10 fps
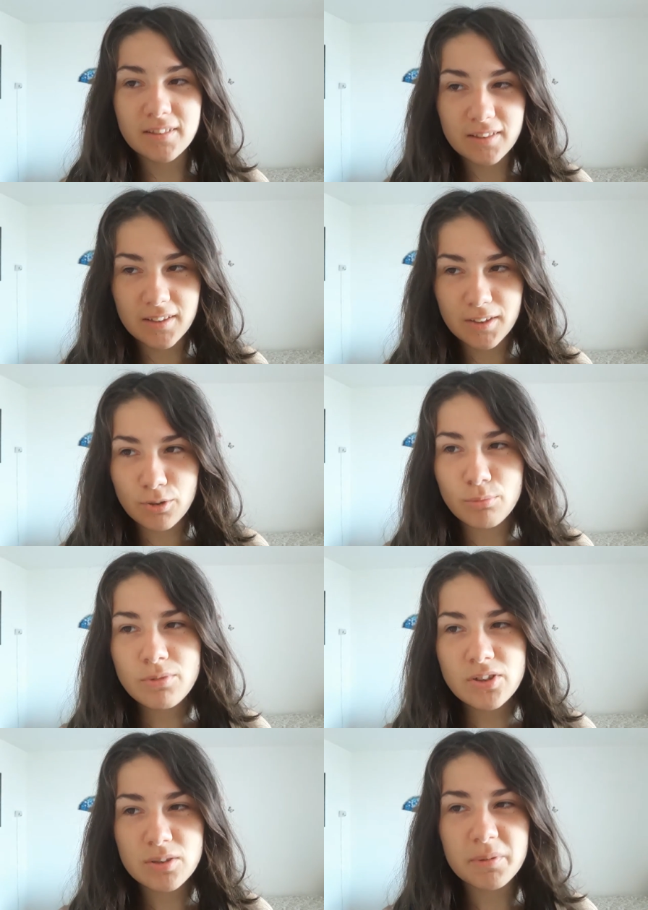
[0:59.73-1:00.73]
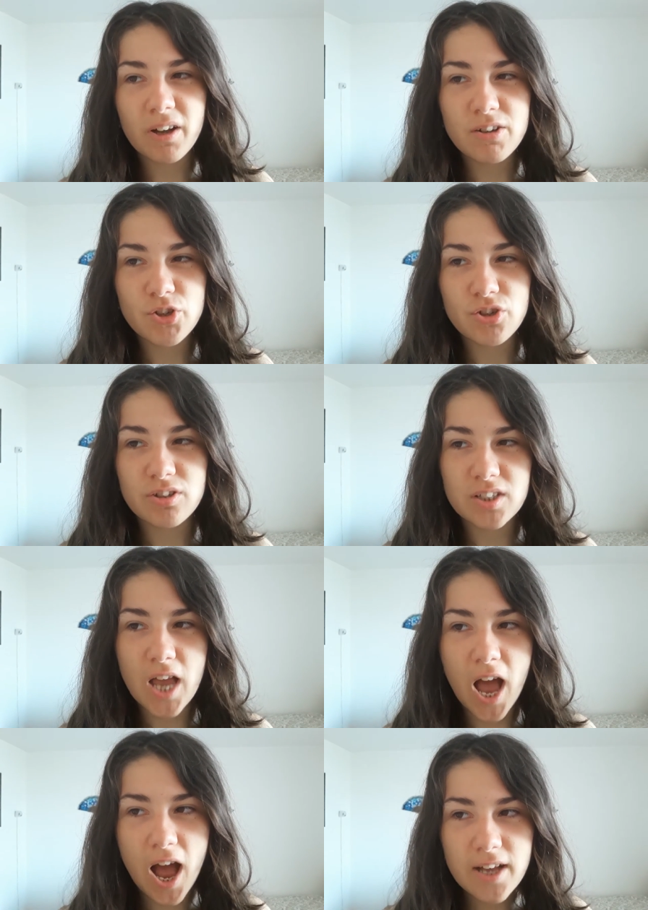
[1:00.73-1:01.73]
the human subconscious
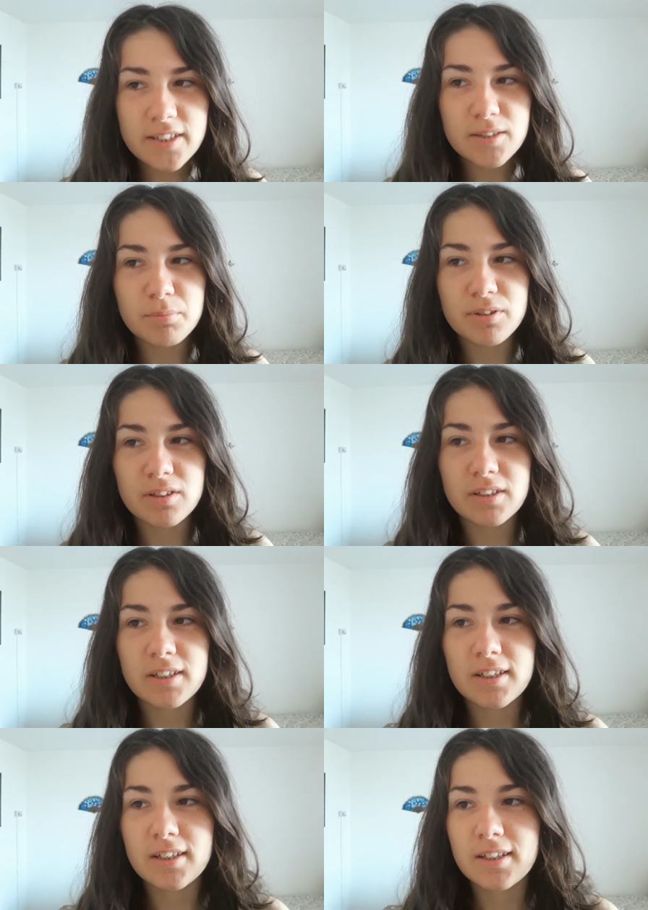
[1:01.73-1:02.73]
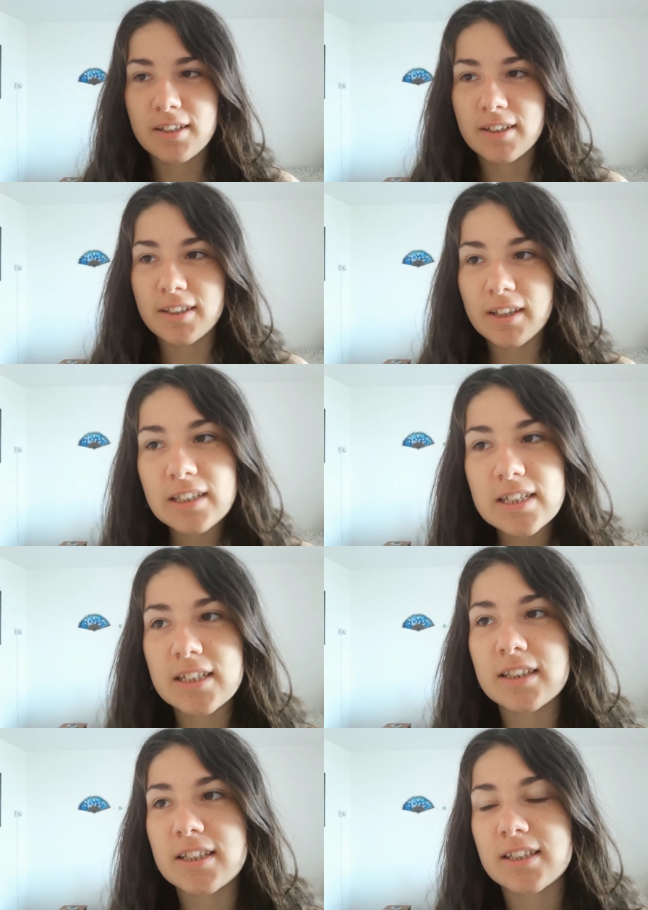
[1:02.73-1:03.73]
has been
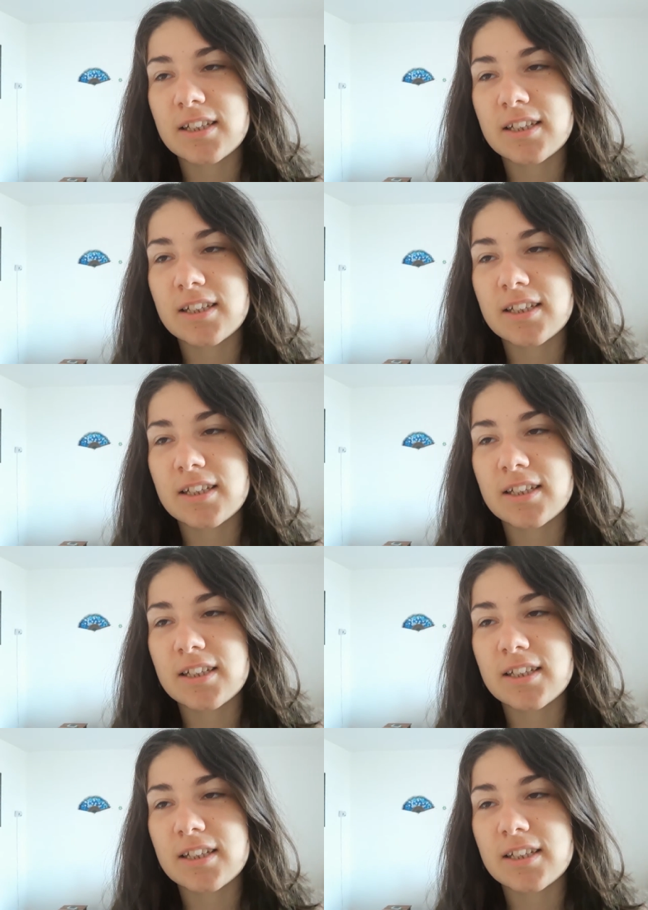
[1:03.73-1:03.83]
getting this